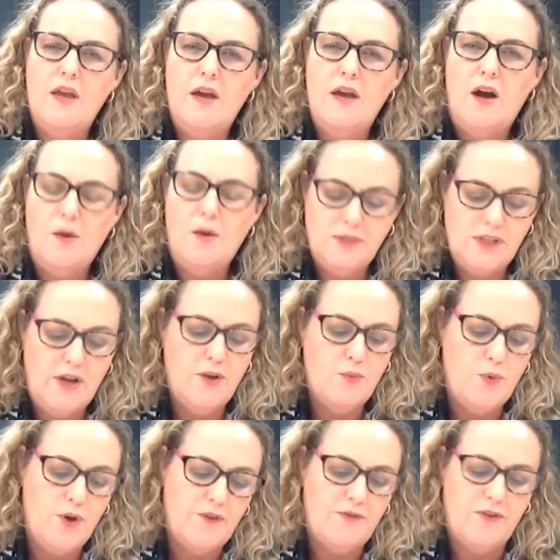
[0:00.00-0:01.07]
I was going to
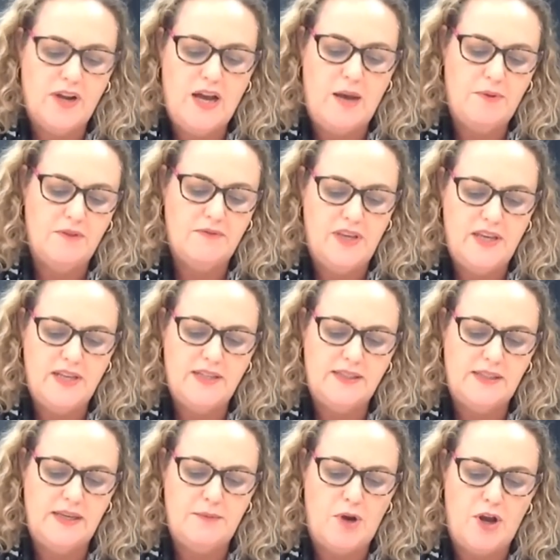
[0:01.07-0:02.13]
work for a couple of years
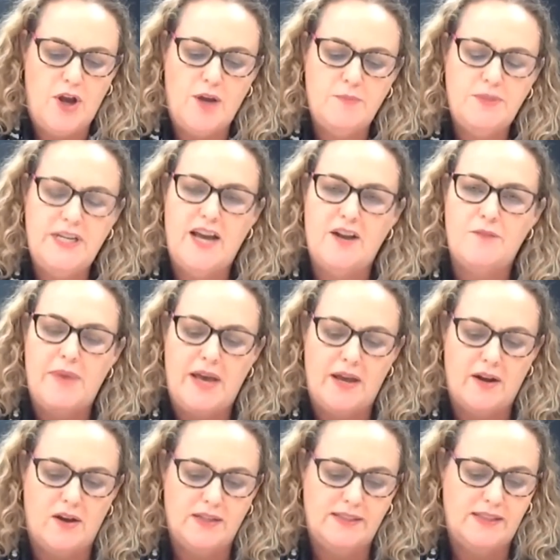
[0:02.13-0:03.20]
in my hometown of
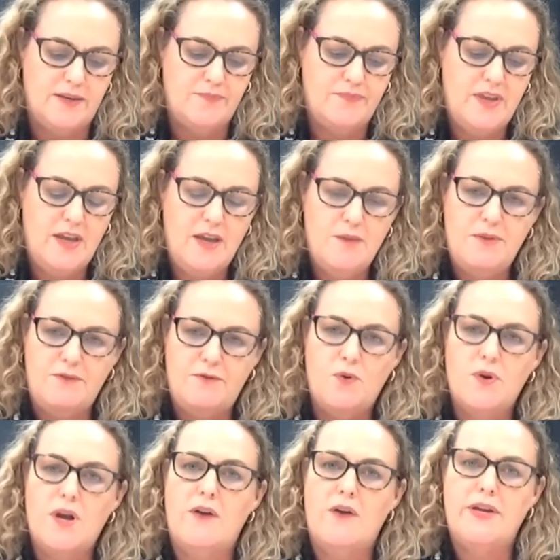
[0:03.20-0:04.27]
Mount Isa
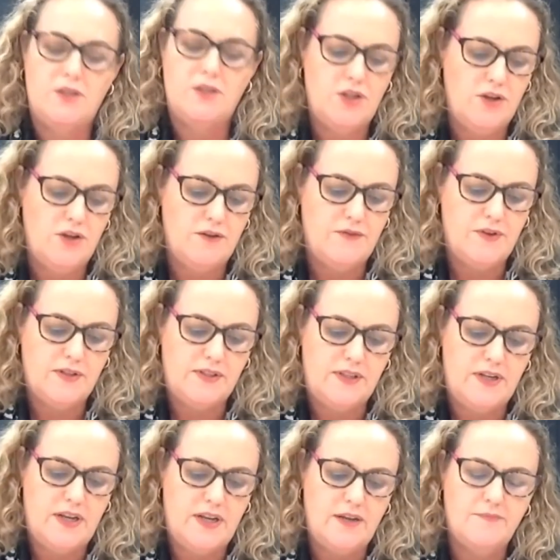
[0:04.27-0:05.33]
before going to
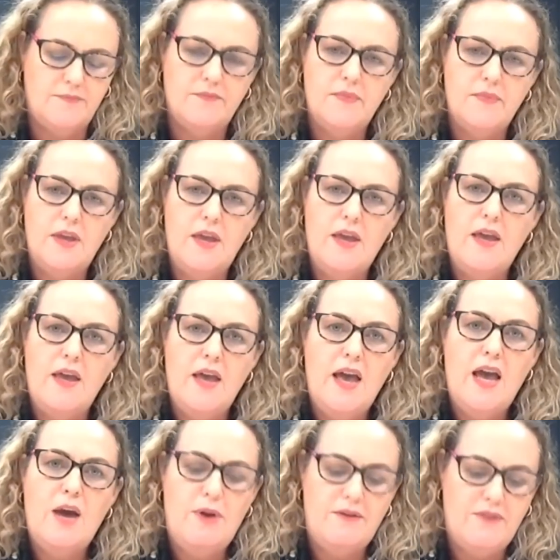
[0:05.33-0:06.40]
university.
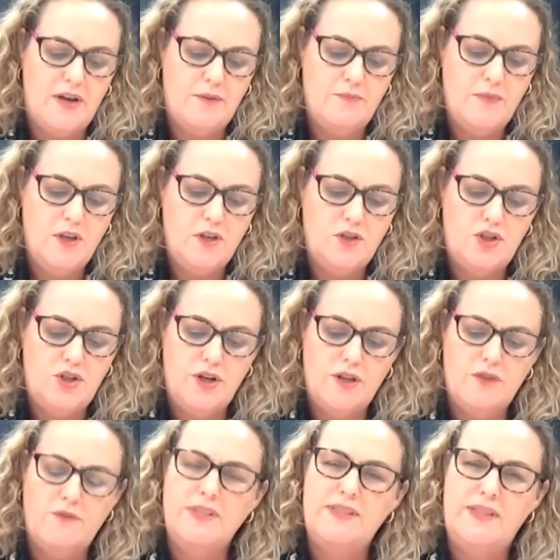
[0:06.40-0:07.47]
However, due to the
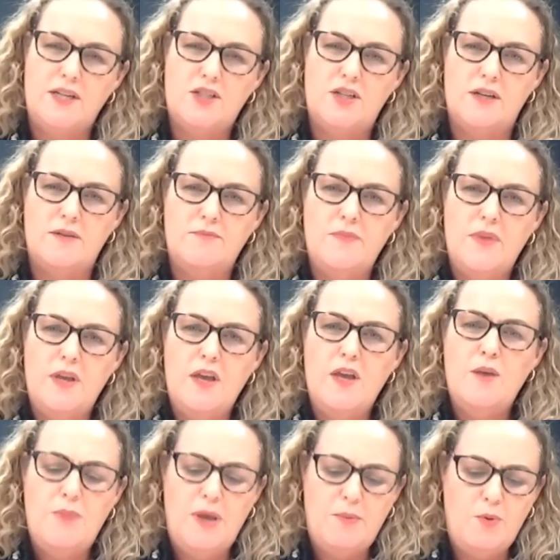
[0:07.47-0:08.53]
recession,
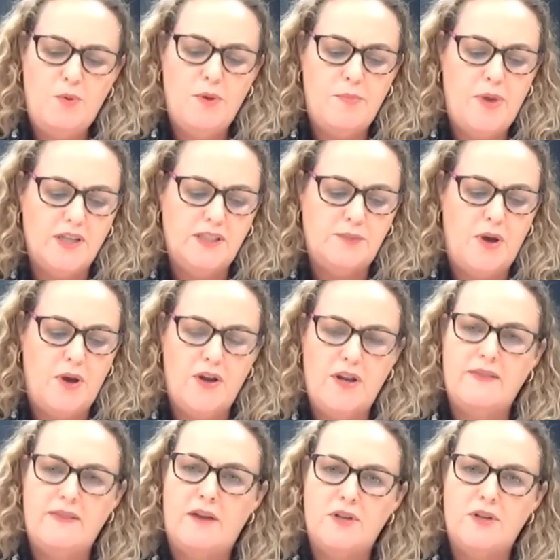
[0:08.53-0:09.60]
people were
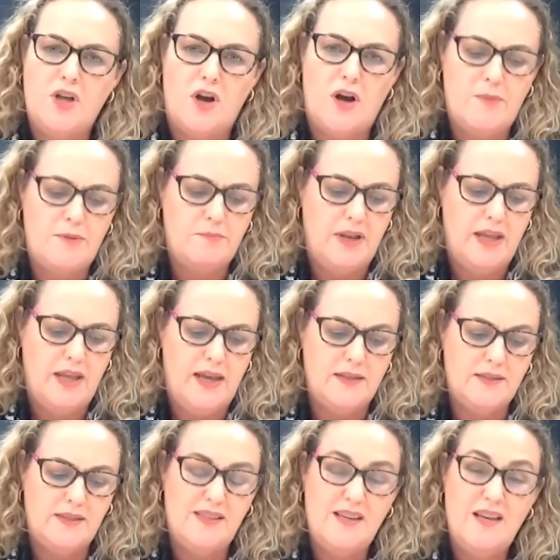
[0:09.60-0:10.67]
postponing their retirement
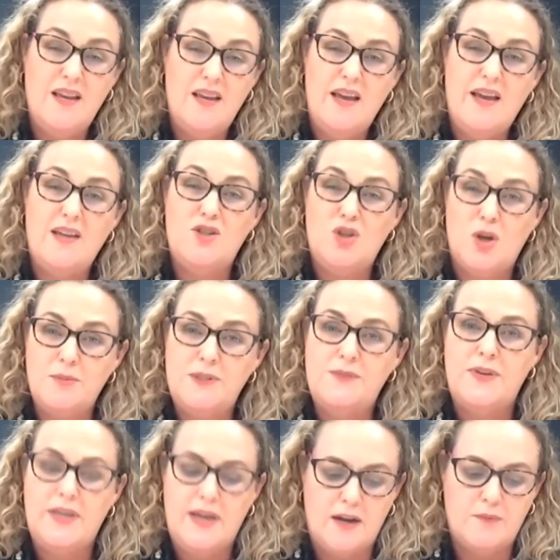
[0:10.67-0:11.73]
plans and jobs for
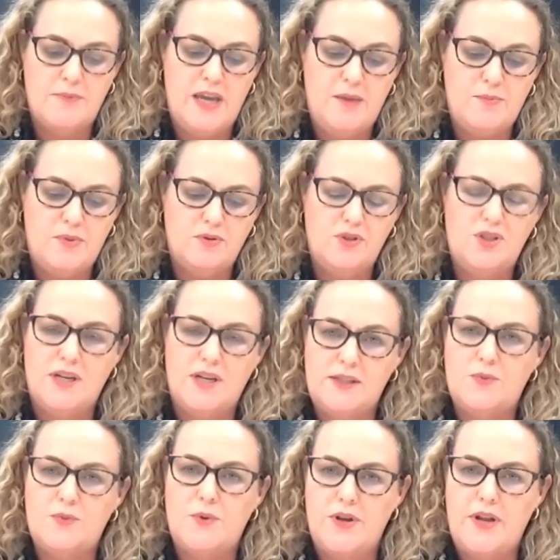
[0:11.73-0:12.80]
young people
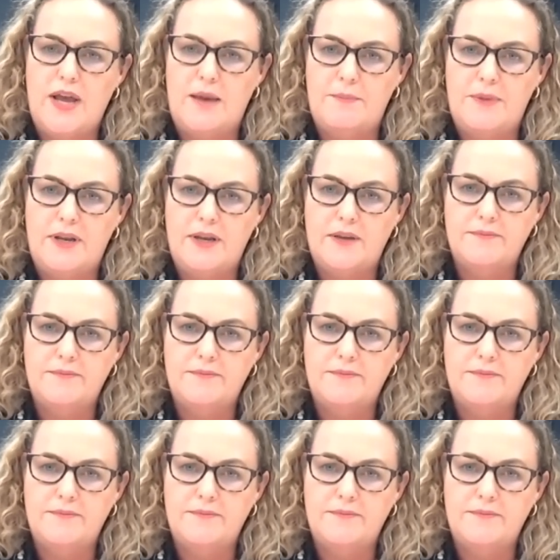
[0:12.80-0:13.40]
just weren't happening.